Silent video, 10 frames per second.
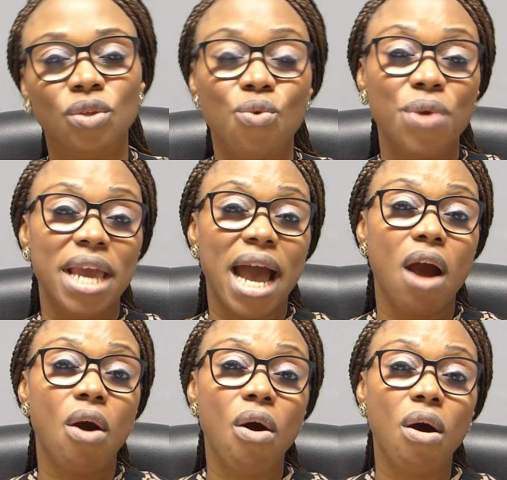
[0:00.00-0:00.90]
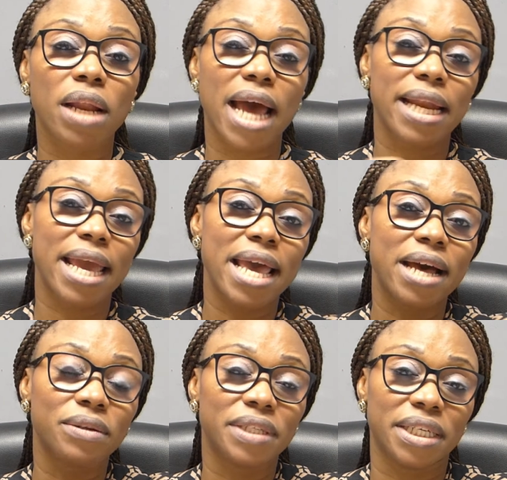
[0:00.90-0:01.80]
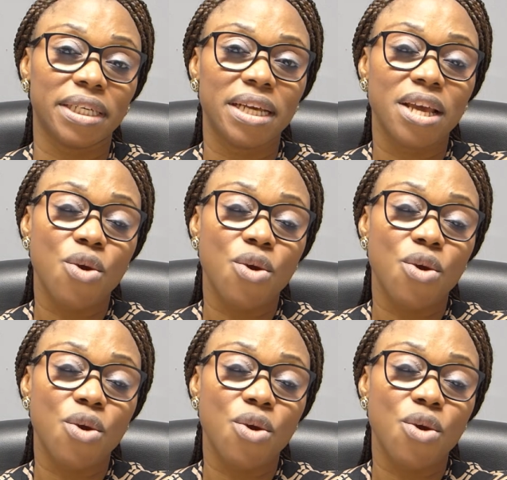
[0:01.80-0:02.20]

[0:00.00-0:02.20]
We are whole and healthy.